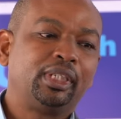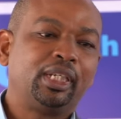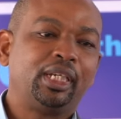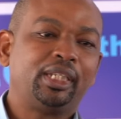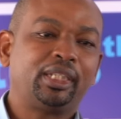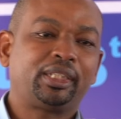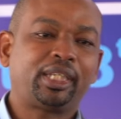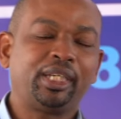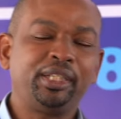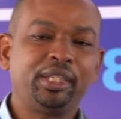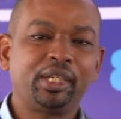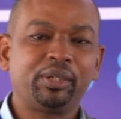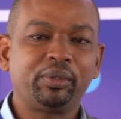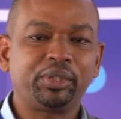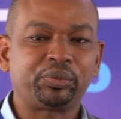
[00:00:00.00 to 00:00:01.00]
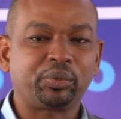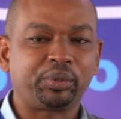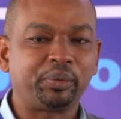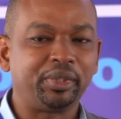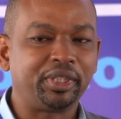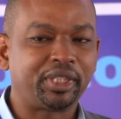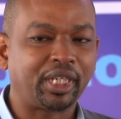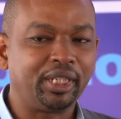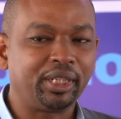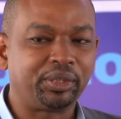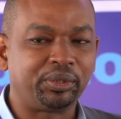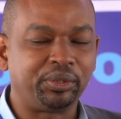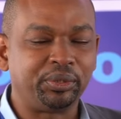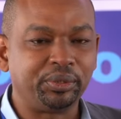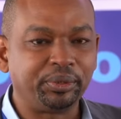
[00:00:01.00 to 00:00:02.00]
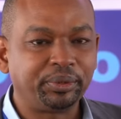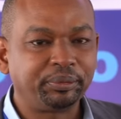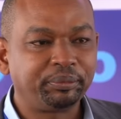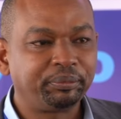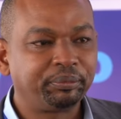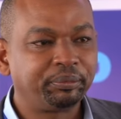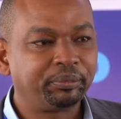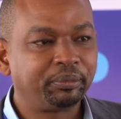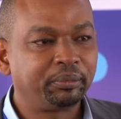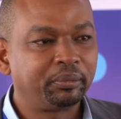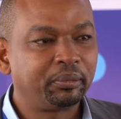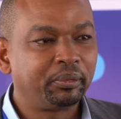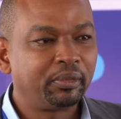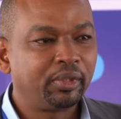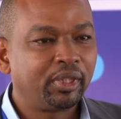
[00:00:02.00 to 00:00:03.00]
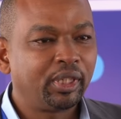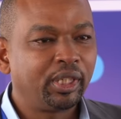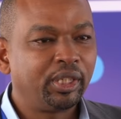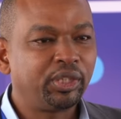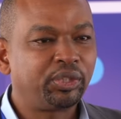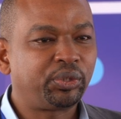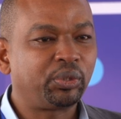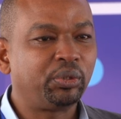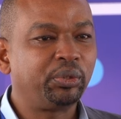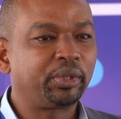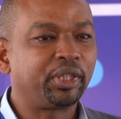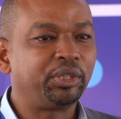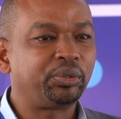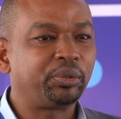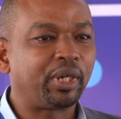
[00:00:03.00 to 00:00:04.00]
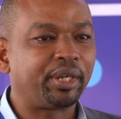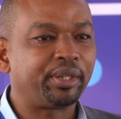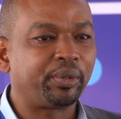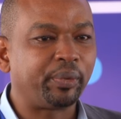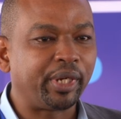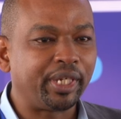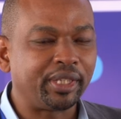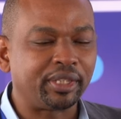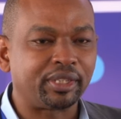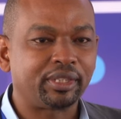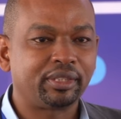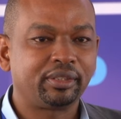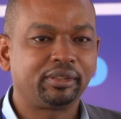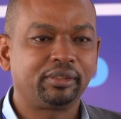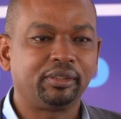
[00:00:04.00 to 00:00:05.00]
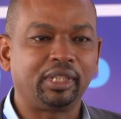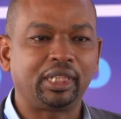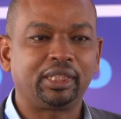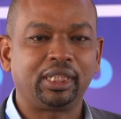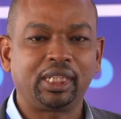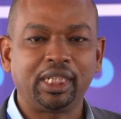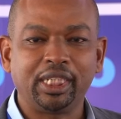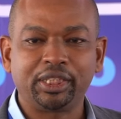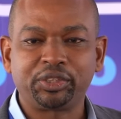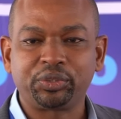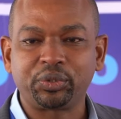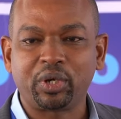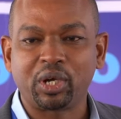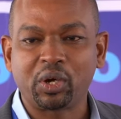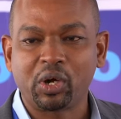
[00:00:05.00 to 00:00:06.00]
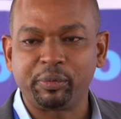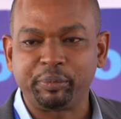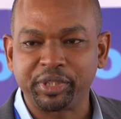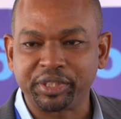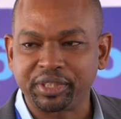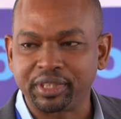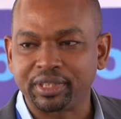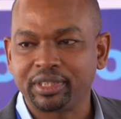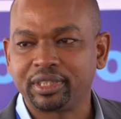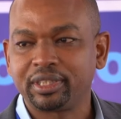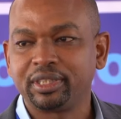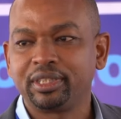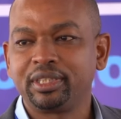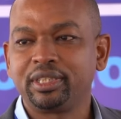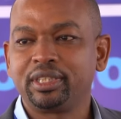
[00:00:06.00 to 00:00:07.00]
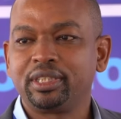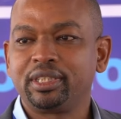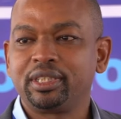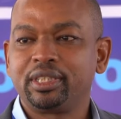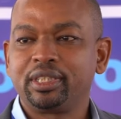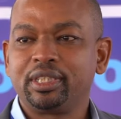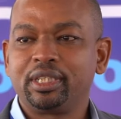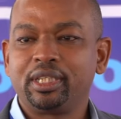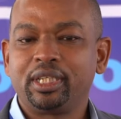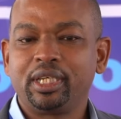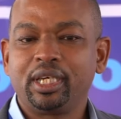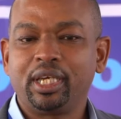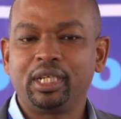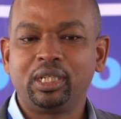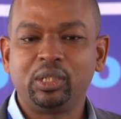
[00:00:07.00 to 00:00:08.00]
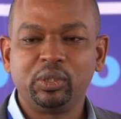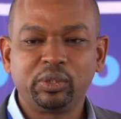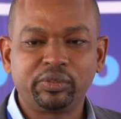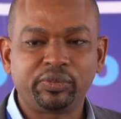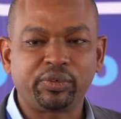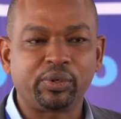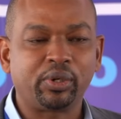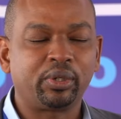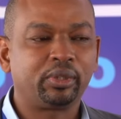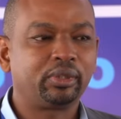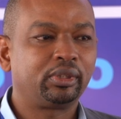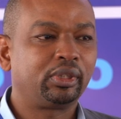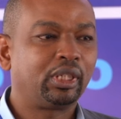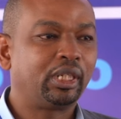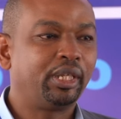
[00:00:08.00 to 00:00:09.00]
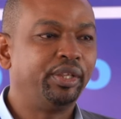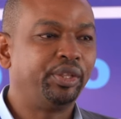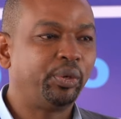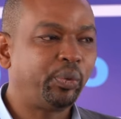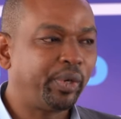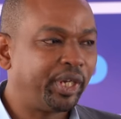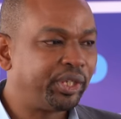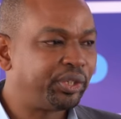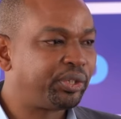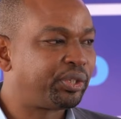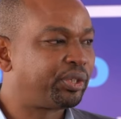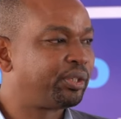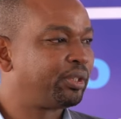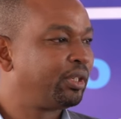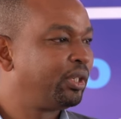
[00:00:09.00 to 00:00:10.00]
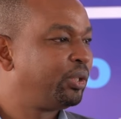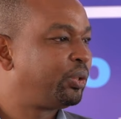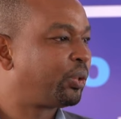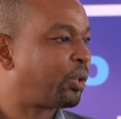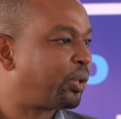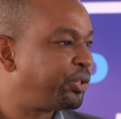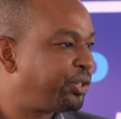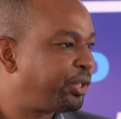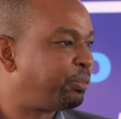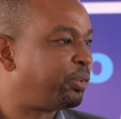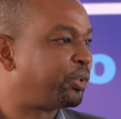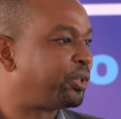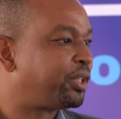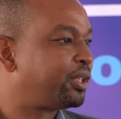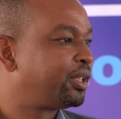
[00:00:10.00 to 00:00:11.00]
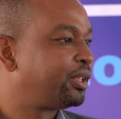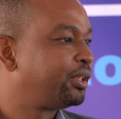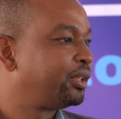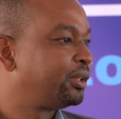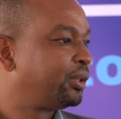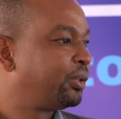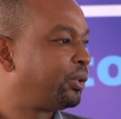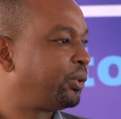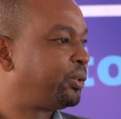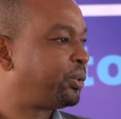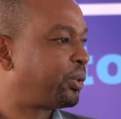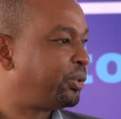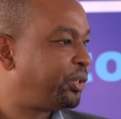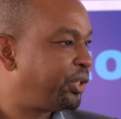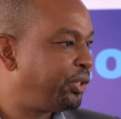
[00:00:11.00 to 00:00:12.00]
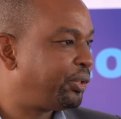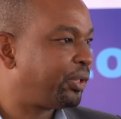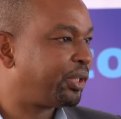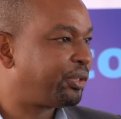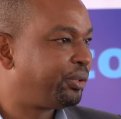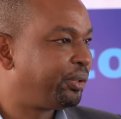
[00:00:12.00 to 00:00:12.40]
And at Kenya Airways, what we decided to do is to look into other ways that relate to our core business and look for ways to contribute or to continue